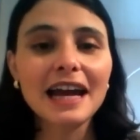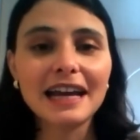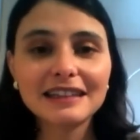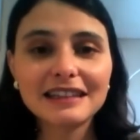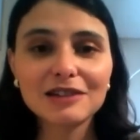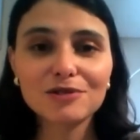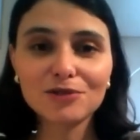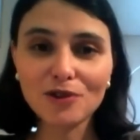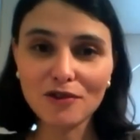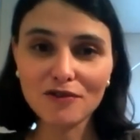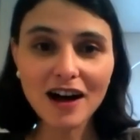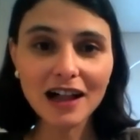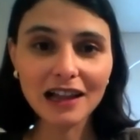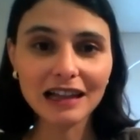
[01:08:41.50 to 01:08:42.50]
Quinta do
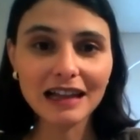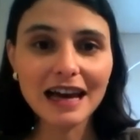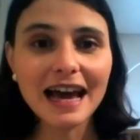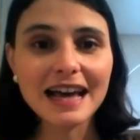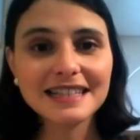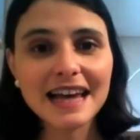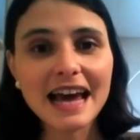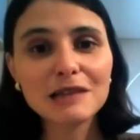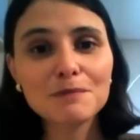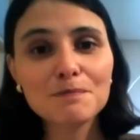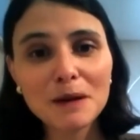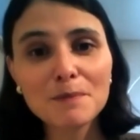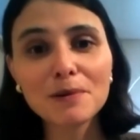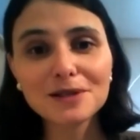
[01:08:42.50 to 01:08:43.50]
Noval has had
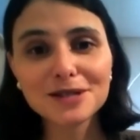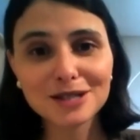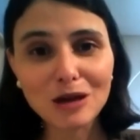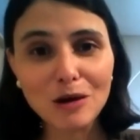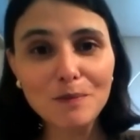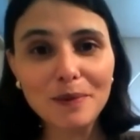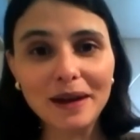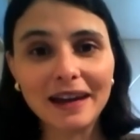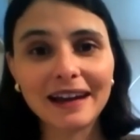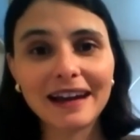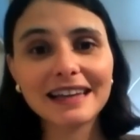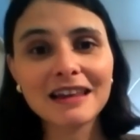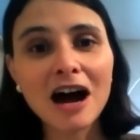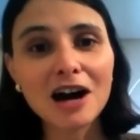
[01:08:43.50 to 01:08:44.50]
people
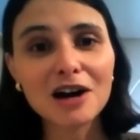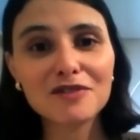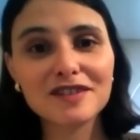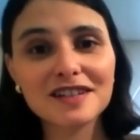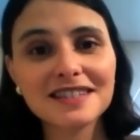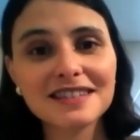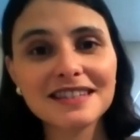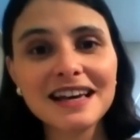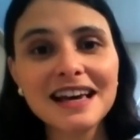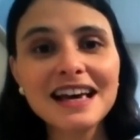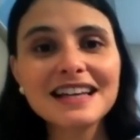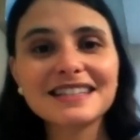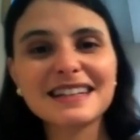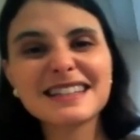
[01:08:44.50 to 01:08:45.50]
stomping at harvest
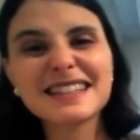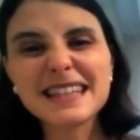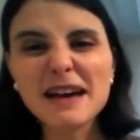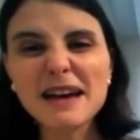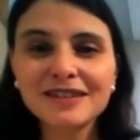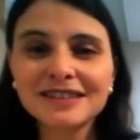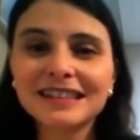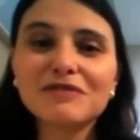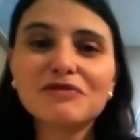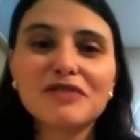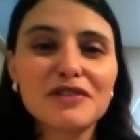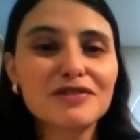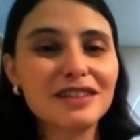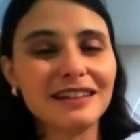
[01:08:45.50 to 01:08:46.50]
since
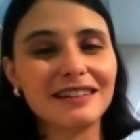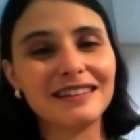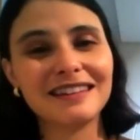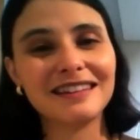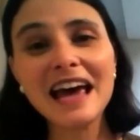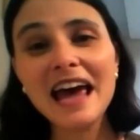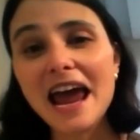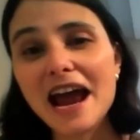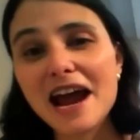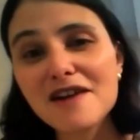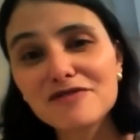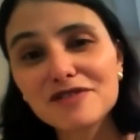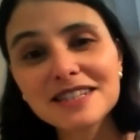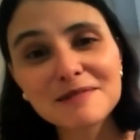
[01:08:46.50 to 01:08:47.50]
1715
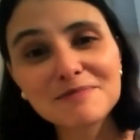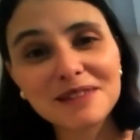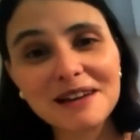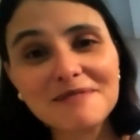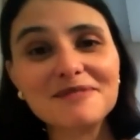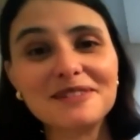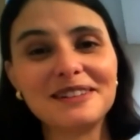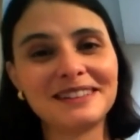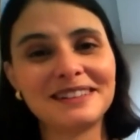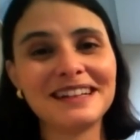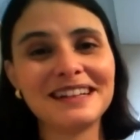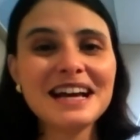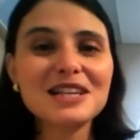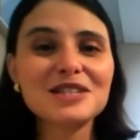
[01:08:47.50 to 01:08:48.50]
every September.
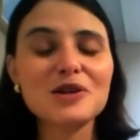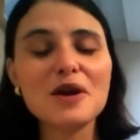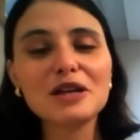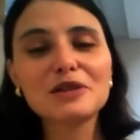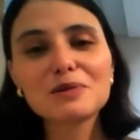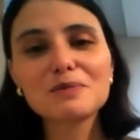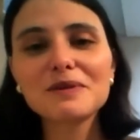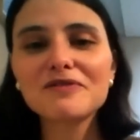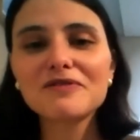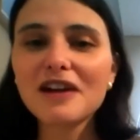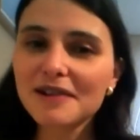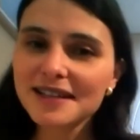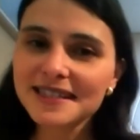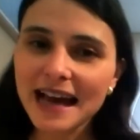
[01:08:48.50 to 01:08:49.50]
So it would be
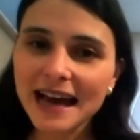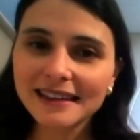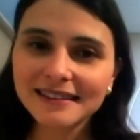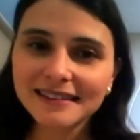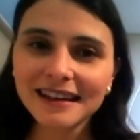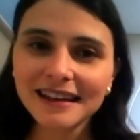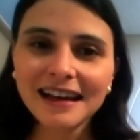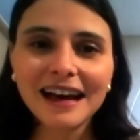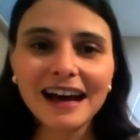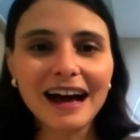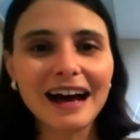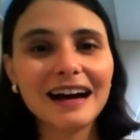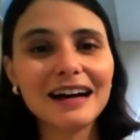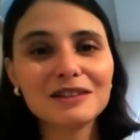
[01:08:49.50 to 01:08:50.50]
very sad
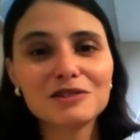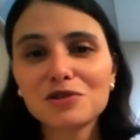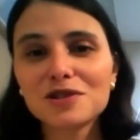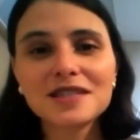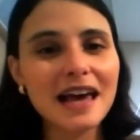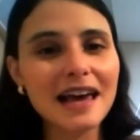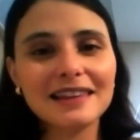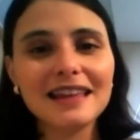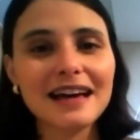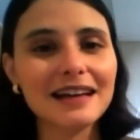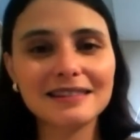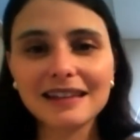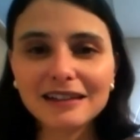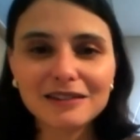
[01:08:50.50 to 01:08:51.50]
uh, to say
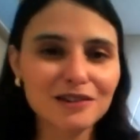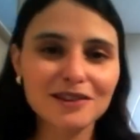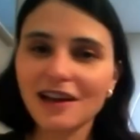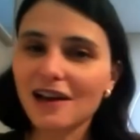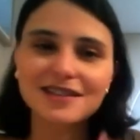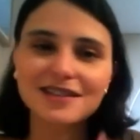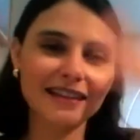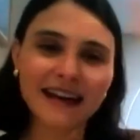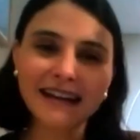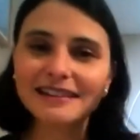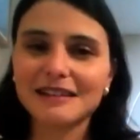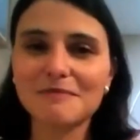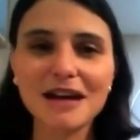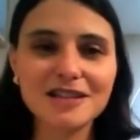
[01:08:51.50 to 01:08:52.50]
that in 2000
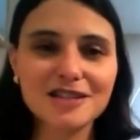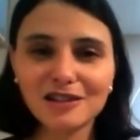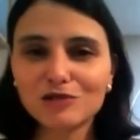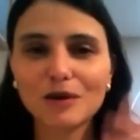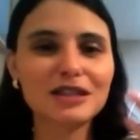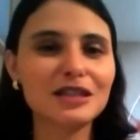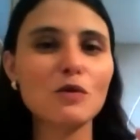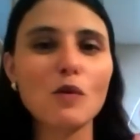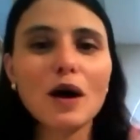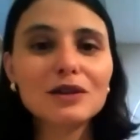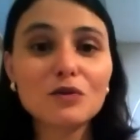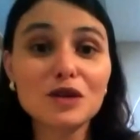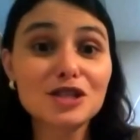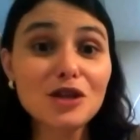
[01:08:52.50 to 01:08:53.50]
and imagine
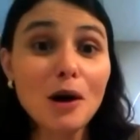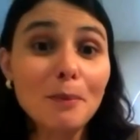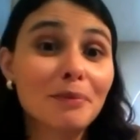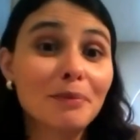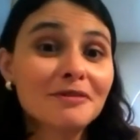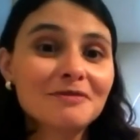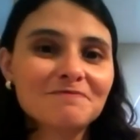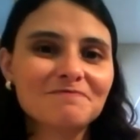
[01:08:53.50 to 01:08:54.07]
21 we stop.